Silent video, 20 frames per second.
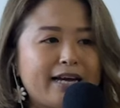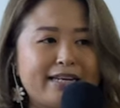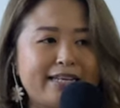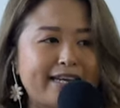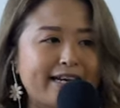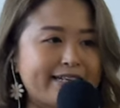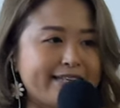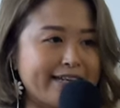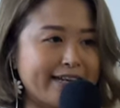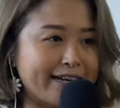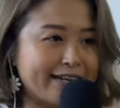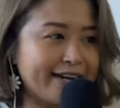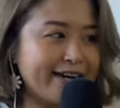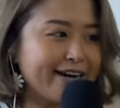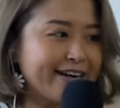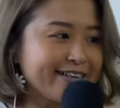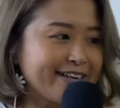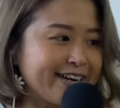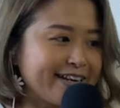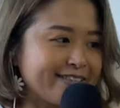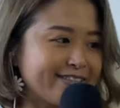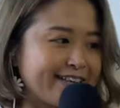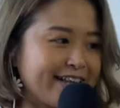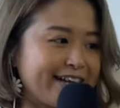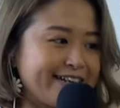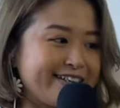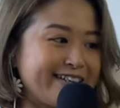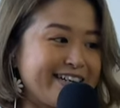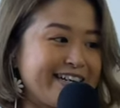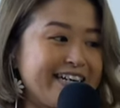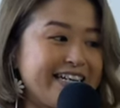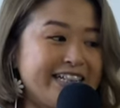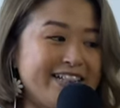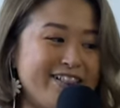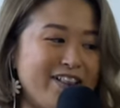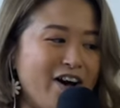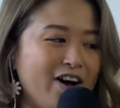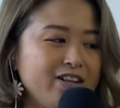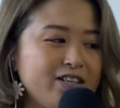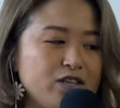yada, yada, yada. There's like a
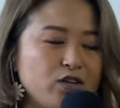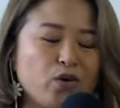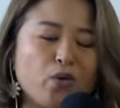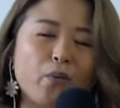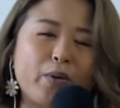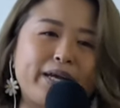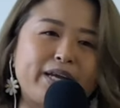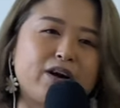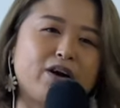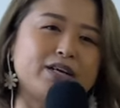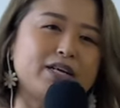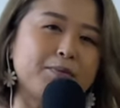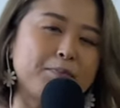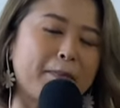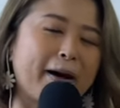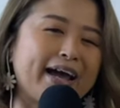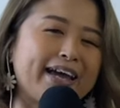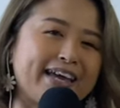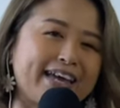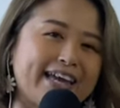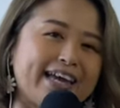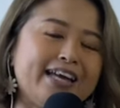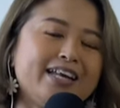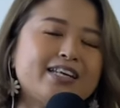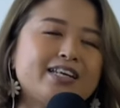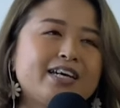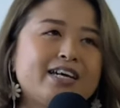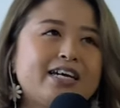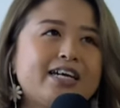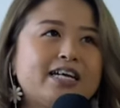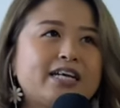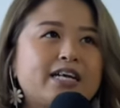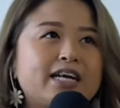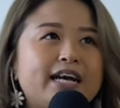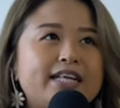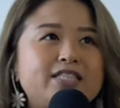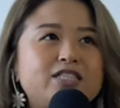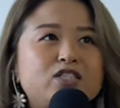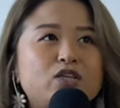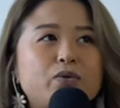lot going on in my head.
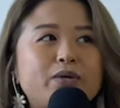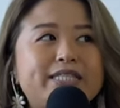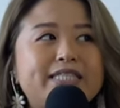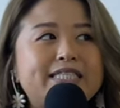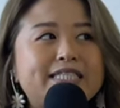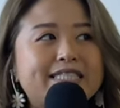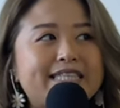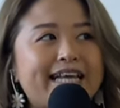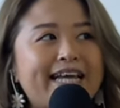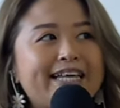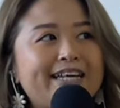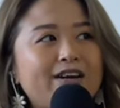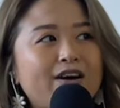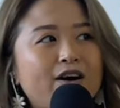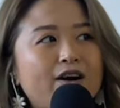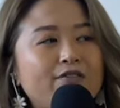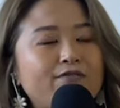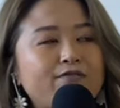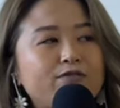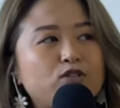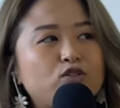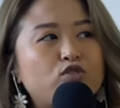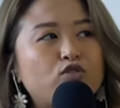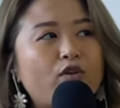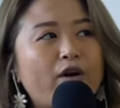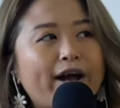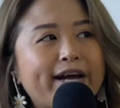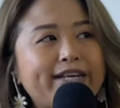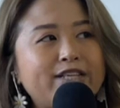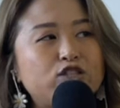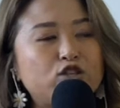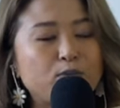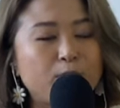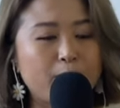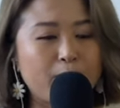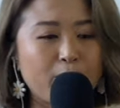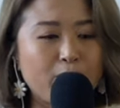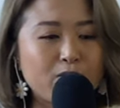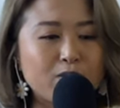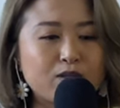And so instead of trying to
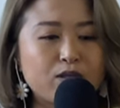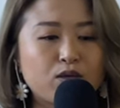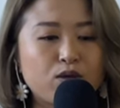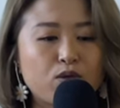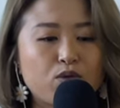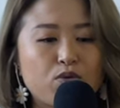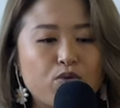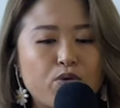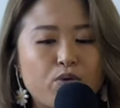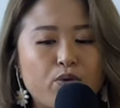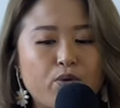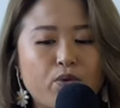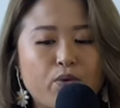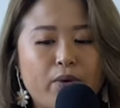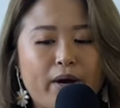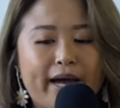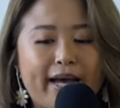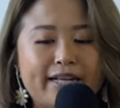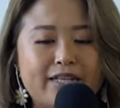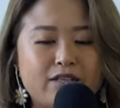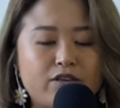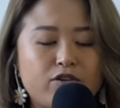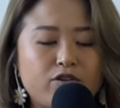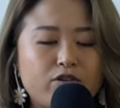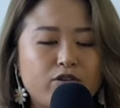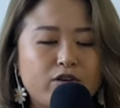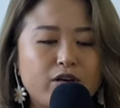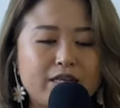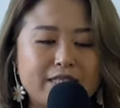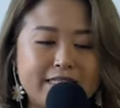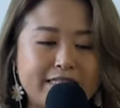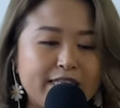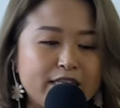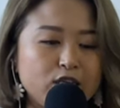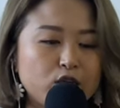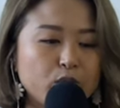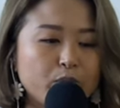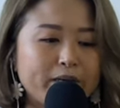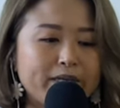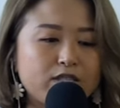push through and
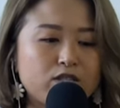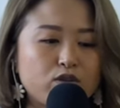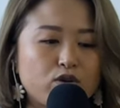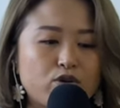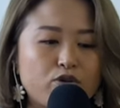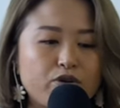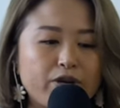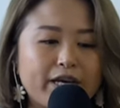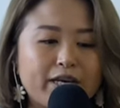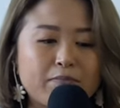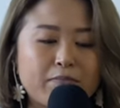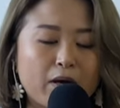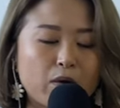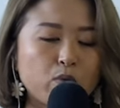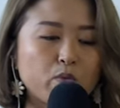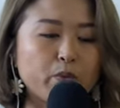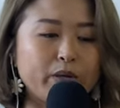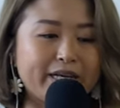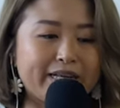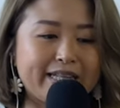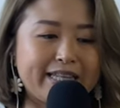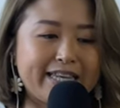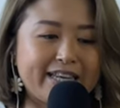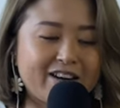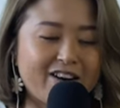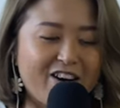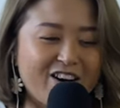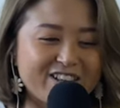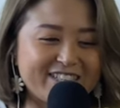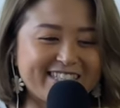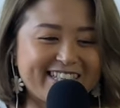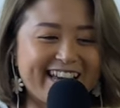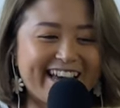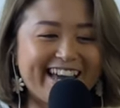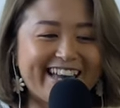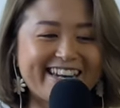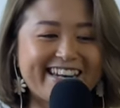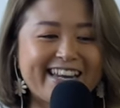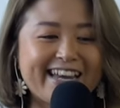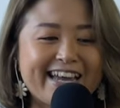continuing to create my weekly
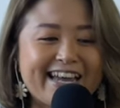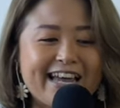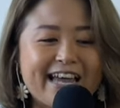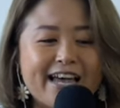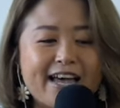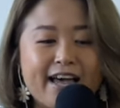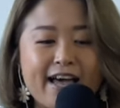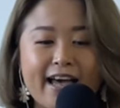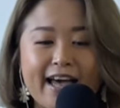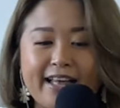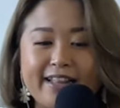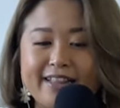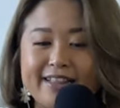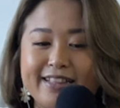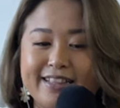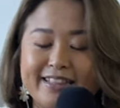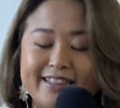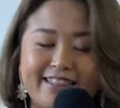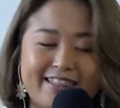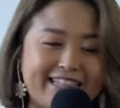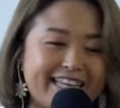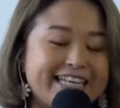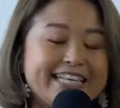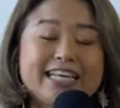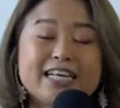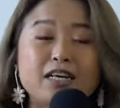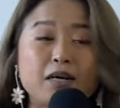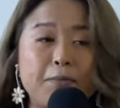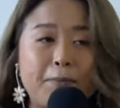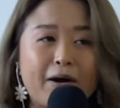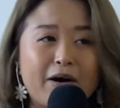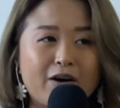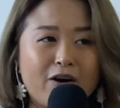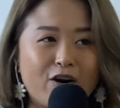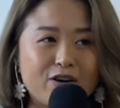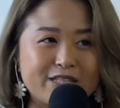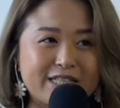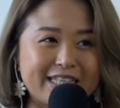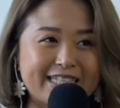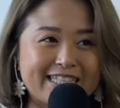content and thinking about
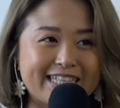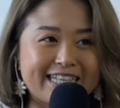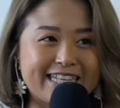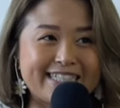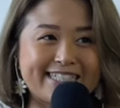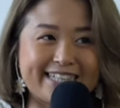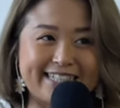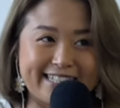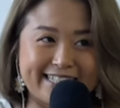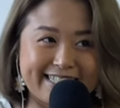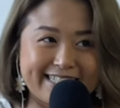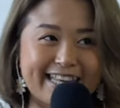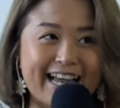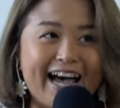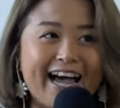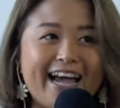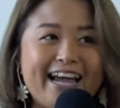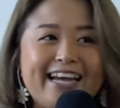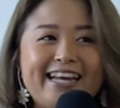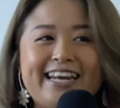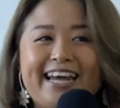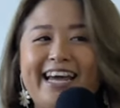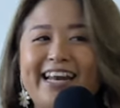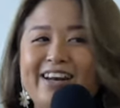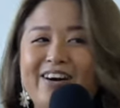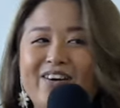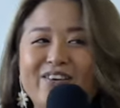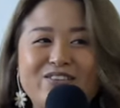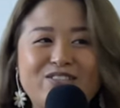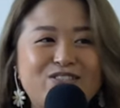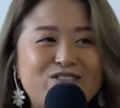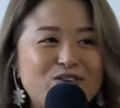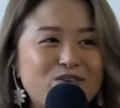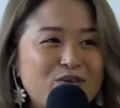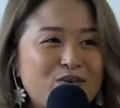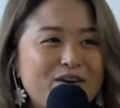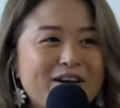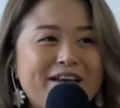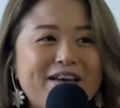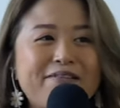all these things at the side and
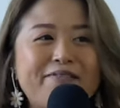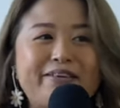also